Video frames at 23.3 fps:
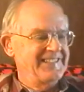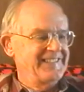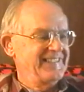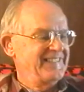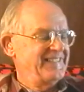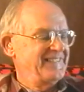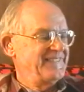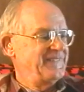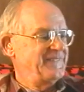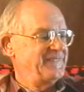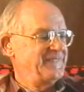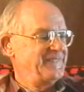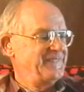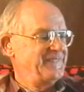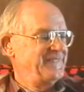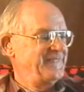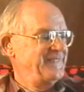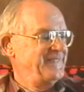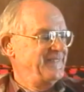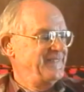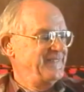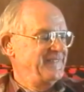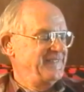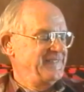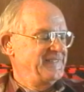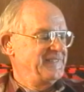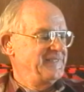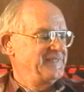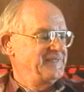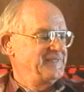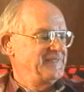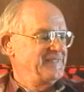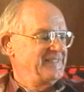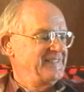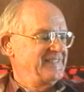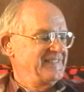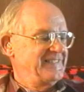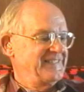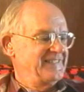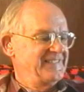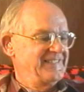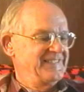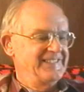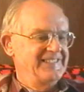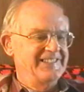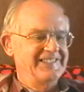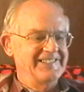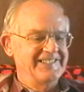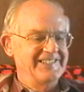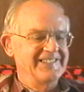So they were just all local people